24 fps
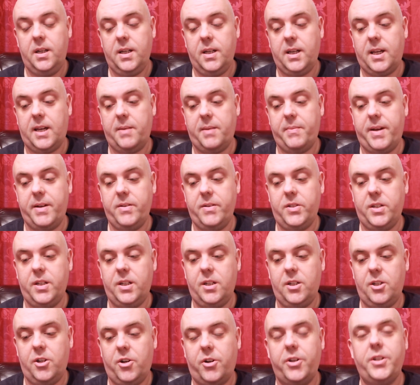came out
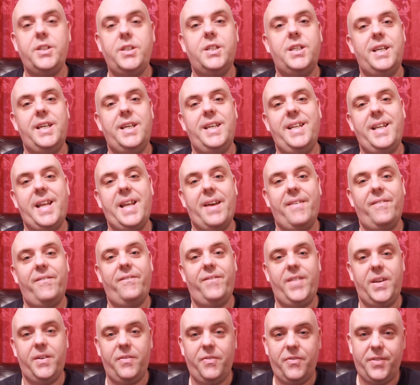in
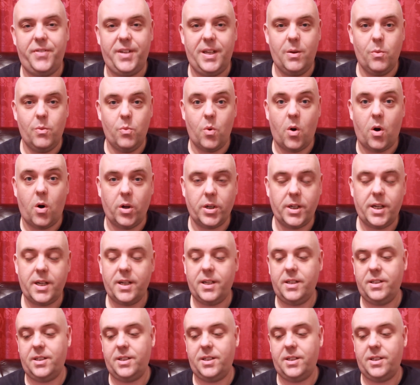1951,